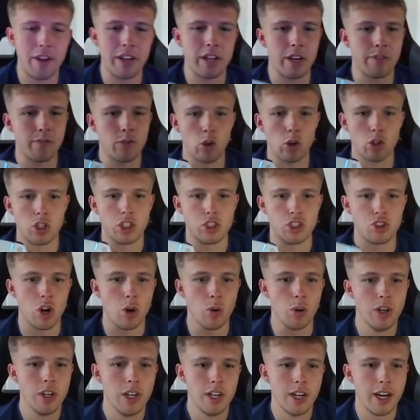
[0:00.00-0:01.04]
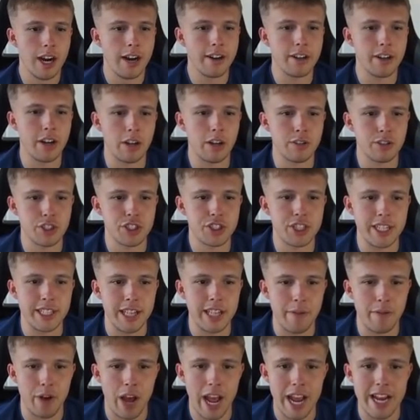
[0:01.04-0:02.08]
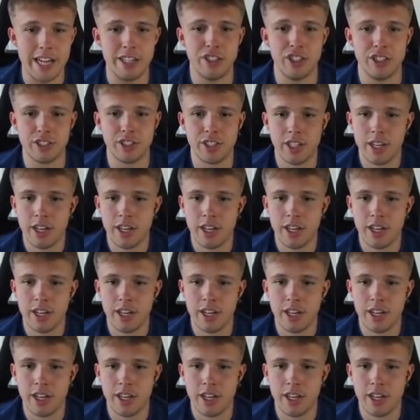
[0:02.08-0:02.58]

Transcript: I've got control. I, I'm just sitting there for ages.